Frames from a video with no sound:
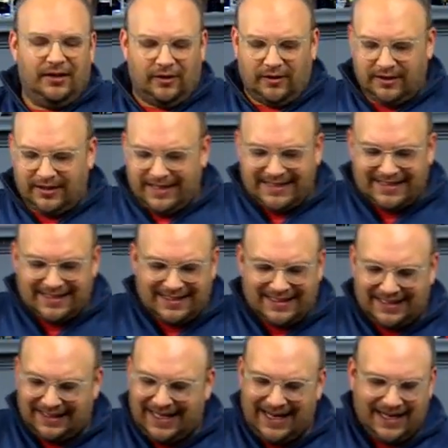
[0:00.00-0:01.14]
Or as
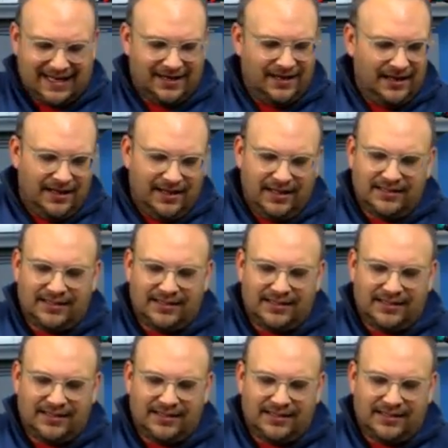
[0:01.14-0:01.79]
slick as